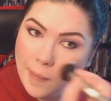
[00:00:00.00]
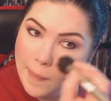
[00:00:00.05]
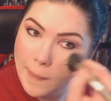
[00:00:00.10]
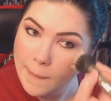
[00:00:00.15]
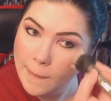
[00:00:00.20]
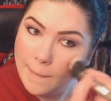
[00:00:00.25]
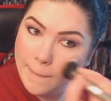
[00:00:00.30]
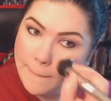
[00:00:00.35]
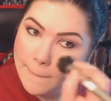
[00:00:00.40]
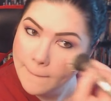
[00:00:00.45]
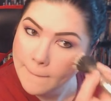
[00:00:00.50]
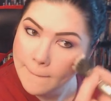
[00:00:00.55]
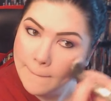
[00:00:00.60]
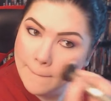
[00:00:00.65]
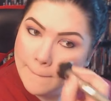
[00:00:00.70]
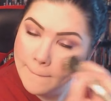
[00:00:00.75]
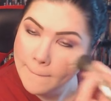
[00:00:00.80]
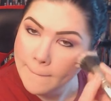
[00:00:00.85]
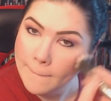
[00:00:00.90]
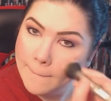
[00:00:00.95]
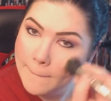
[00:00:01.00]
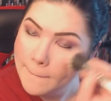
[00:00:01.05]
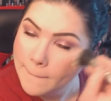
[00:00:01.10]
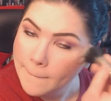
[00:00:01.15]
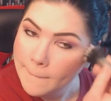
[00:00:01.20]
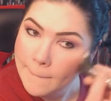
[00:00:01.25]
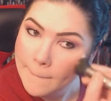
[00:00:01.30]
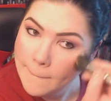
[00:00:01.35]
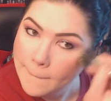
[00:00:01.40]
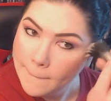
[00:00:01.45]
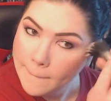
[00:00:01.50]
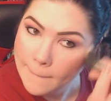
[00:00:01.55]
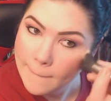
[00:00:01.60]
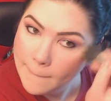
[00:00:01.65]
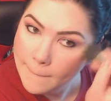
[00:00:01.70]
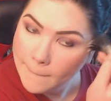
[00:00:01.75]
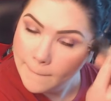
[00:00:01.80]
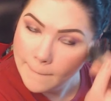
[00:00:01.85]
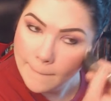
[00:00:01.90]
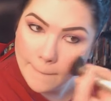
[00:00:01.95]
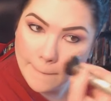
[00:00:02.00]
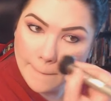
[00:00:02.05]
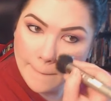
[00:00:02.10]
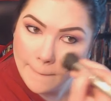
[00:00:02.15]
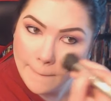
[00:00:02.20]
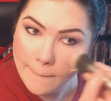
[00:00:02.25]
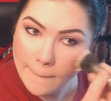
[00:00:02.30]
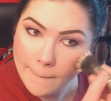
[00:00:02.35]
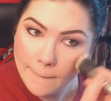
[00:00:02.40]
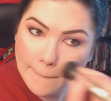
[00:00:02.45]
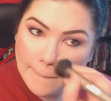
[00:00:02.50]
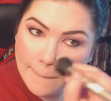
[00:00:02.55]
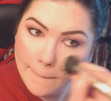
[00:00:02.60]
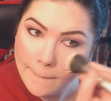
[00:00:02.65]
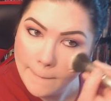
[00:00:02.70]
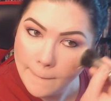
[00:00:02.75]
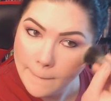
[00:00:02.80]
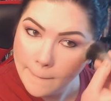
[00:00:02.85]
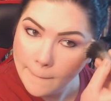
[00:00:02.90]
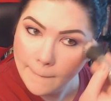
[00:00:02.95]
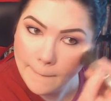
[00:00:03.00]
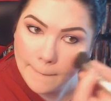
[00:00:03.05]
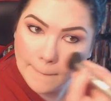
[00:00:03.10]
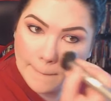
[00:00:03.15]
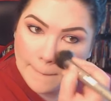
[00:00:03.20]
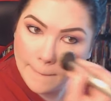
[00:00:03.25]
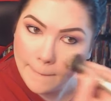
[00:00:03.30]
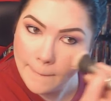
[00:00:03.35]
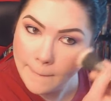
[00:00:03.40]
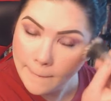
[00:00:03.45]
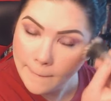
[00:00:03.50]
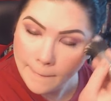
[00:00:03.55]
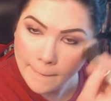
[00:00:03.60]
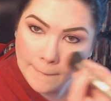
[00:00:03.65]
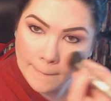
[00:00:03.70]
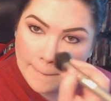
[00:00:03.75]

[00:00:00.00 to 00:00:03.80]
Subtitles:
(silence)